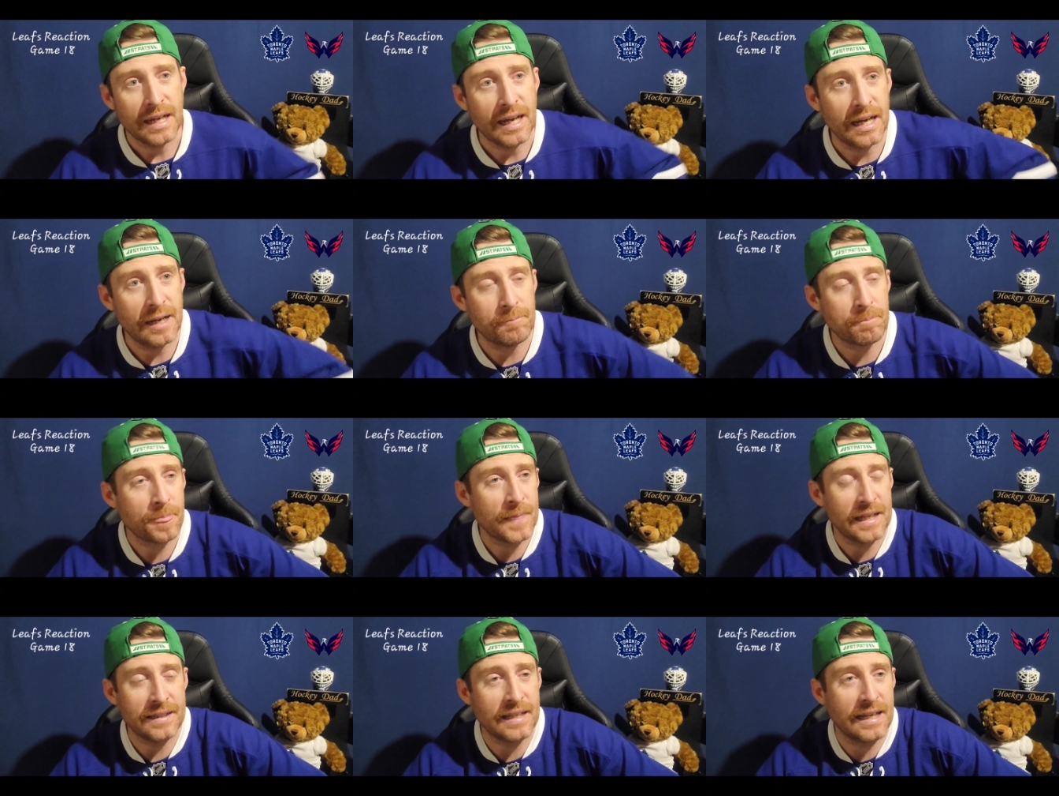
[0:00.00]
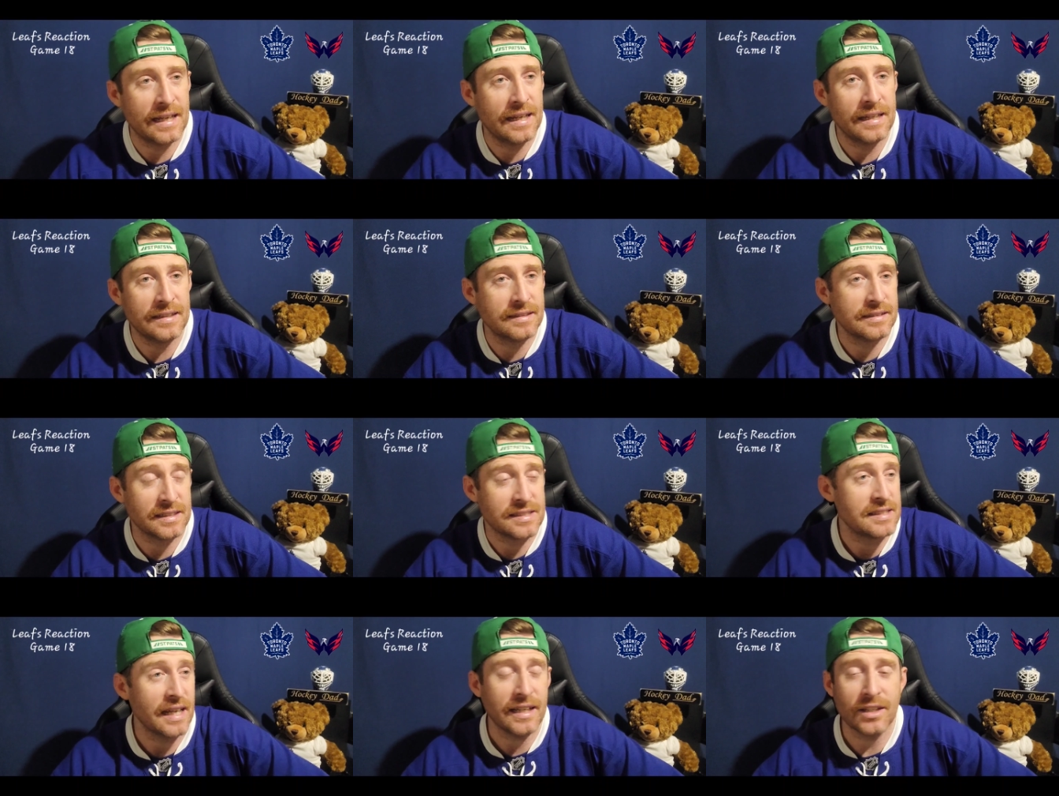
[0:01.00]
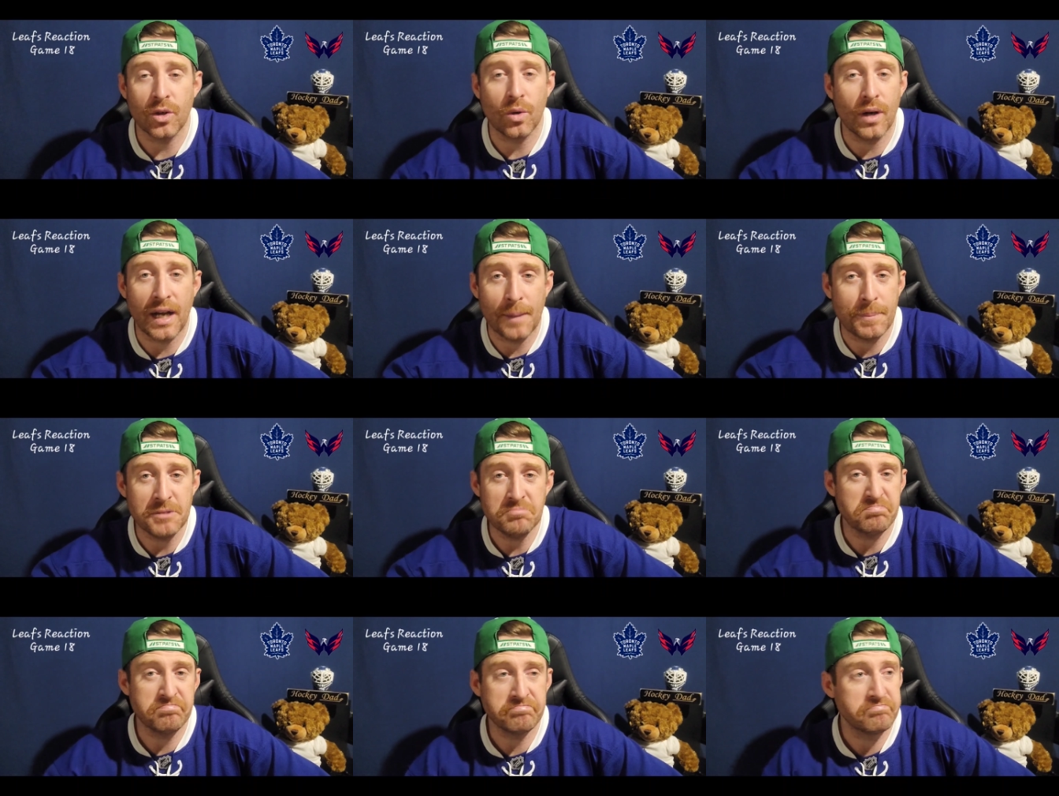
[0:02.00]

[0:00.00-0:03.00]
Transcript: Um, and then the second goal happened.